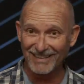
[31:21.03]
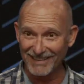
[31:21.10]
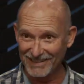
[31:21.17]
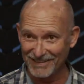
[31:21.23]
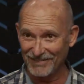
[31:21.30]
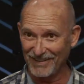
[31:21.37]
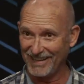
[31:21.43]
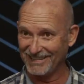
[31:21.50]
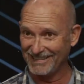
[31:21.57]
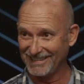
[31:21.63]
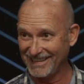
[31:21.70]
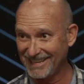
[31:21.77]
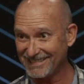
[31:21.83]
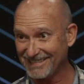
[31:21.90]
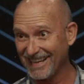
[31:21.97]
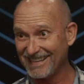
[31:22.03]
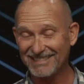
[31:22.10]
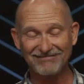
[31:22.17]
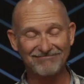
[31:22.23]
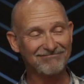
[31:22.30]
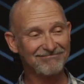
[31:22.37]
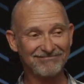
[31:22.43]
on his face. He's like,
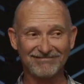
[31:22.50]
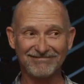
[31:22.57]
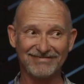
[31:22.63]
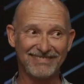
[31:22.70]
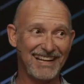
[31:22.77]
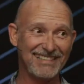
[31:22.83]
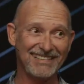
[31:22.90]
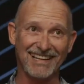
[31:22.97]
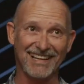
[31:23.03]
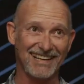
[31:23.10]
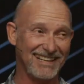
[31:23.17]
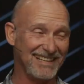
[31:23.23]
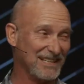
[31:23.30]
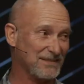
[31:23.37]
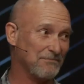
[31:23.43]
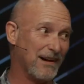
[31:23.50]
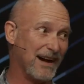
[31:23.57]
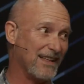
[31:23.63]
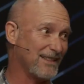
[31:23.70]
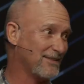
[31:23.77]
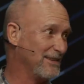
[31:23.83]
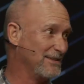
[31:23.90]
ain't none of this
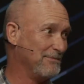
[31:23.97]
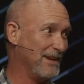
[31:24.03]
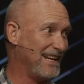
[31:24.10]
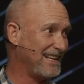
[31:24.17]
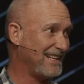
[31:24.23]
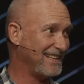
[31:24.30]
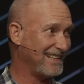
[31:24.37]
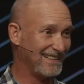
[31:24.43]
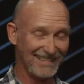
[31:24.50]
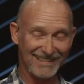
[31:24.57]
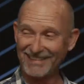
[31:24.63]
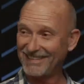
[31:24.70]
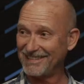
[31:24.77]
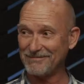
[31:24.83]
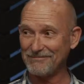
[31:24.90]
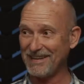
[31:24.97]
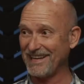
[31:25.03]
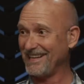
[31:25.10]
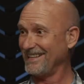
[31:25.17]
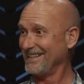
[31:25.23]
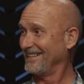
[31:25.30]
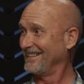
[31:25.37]
bothering me. Look at
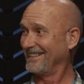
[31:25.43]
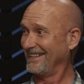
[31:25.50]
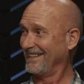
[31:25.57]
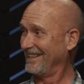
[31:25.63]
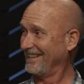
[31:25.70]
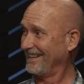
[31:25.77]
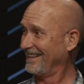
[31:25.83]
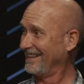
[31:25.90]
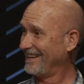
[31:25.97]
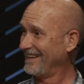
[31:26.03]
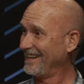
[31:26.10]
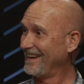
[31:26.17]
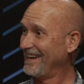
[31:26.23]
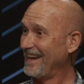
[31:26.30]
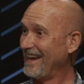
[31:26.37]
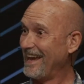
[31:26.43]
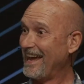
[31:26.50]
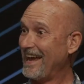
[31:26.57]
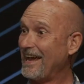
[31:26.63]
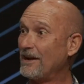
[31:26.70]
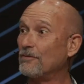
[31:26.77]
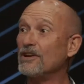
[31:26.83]
me.
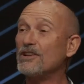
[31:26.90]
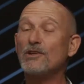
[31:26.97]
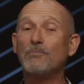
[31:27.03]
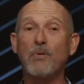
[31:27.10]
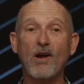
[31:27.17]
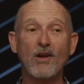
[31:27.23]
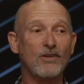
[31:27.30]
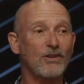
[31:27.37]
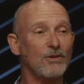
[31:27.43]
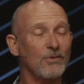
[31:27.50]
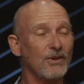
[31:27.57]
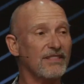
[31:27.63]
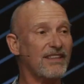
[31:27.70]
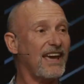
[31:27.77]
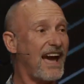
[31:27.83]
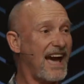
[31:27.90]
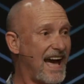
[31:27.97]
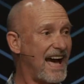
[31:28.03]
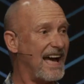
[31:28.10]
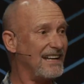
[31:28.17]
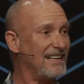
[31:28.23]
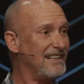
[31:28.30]
And when you partner with
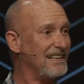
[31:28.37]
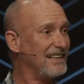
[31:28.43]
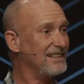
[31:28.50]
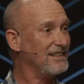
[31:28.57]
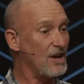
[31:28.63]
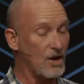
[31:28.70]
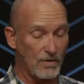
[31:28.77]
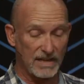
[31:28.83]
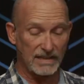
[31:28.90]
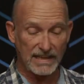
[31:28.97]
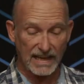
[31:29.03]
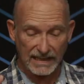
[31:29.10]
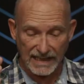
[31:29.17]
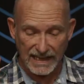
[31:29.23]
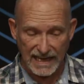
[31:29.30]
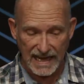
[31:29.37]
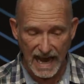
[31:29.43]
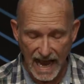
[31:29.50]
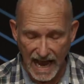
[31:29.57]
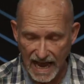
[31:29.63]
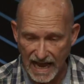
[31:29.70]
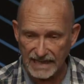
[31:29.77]
God, knowing that
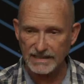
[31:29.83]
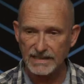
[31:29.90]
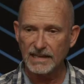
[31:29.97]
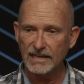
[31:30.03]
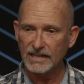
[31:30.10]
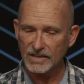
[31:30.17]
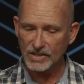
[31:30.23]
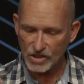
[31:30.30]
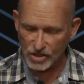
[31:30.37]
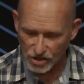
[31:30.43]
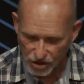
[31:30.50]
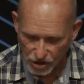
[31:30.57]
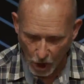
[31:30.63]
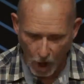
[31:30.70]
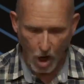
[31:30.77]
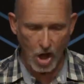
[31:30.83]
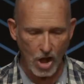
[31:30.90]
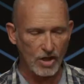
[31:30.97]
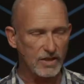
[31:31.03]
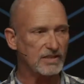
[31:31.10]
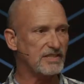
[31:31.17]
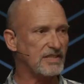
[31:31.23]
God
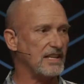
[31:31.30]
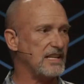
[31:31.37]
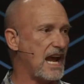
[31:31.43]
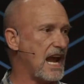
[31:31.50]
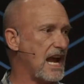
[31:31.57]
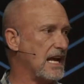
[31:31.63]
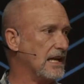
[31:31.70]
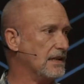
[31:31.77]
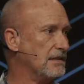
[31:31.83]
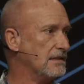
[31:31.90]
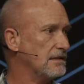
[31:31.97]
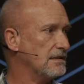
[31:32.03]
saw today,